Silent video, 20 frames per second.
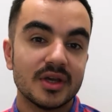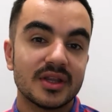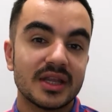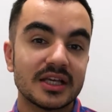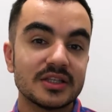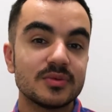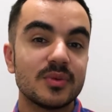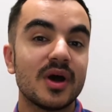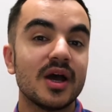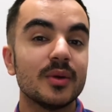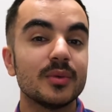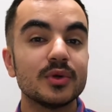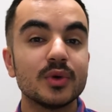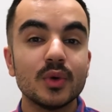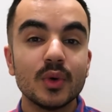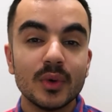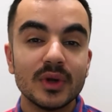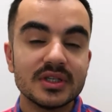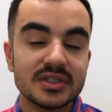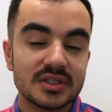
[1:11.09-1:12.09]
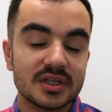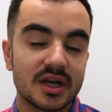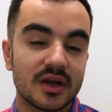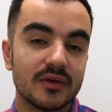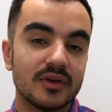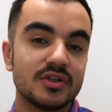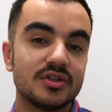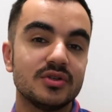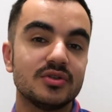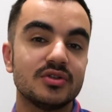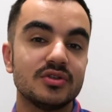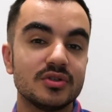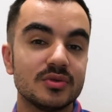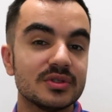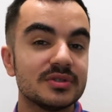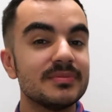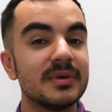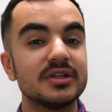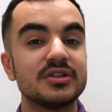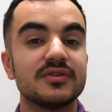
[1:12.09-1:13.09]
That's why I would always encourage you to do
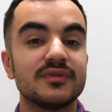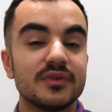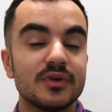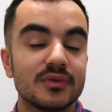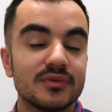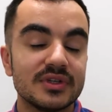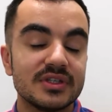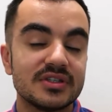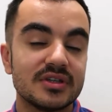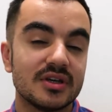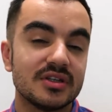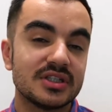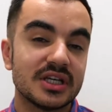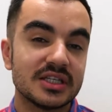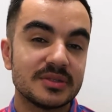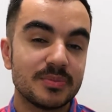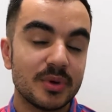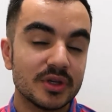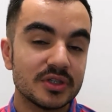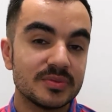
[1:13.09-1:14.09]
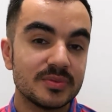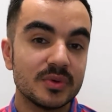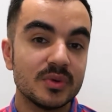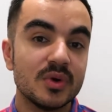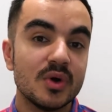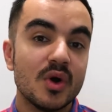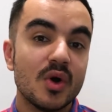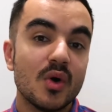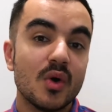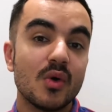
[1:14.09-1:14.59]
as much of your research as possible